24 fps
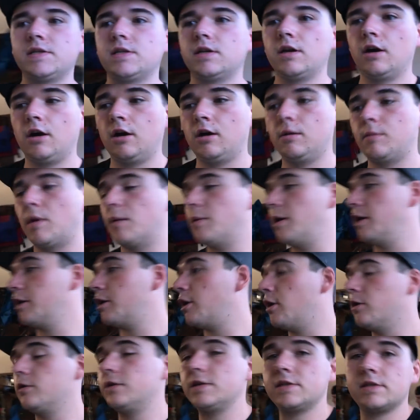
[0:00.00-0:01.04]
I'm at
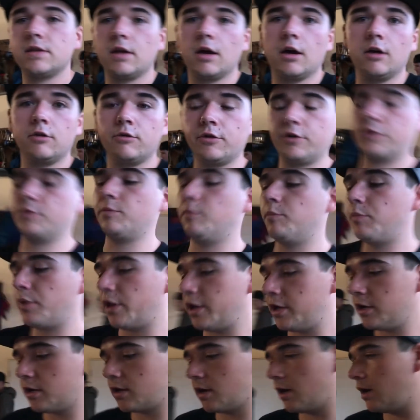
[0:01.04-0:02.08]
Cody's now with
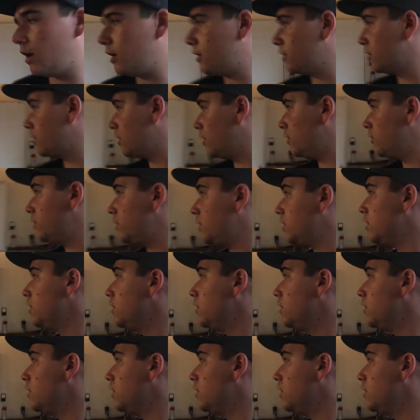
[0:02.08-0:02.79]
Blake and Cody.